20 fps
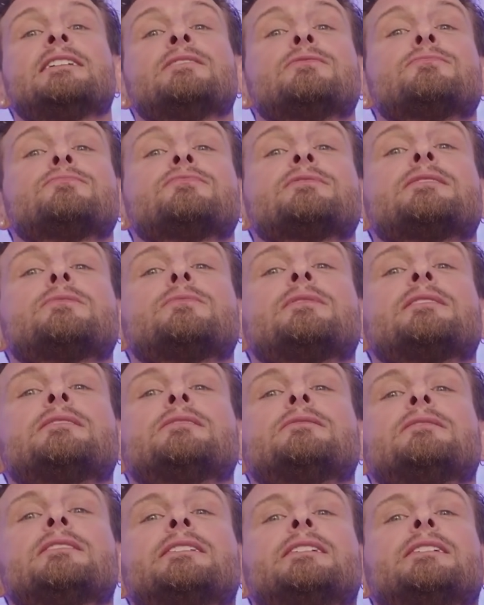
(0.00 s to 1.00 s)
I really want to
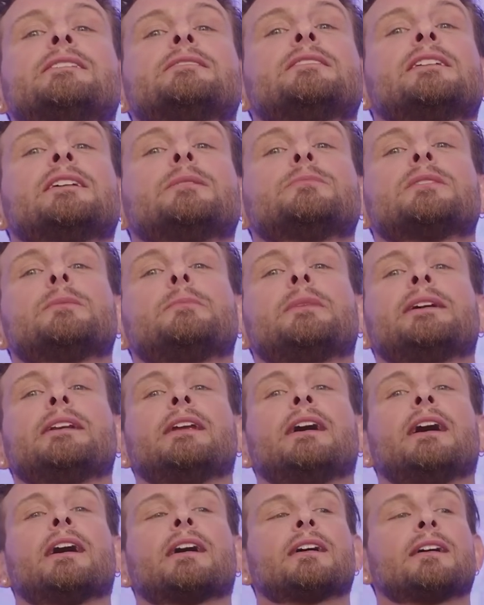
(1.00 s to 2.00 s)
do the kids' names on my
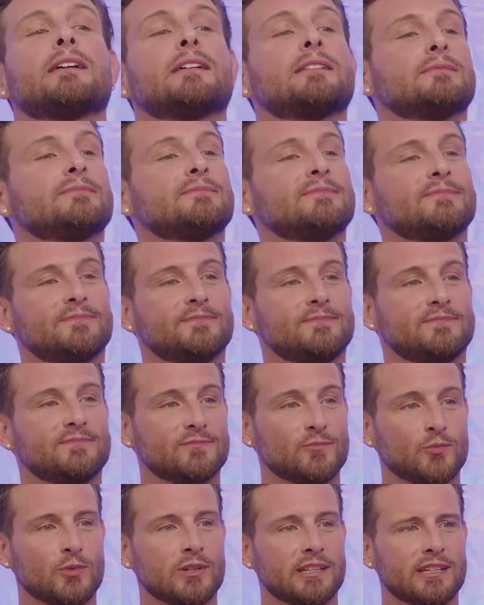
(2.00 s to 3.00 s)
neck.
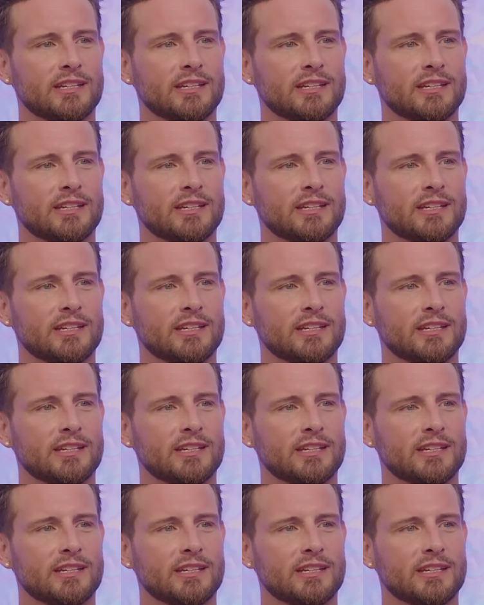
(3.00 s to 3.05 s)
Really,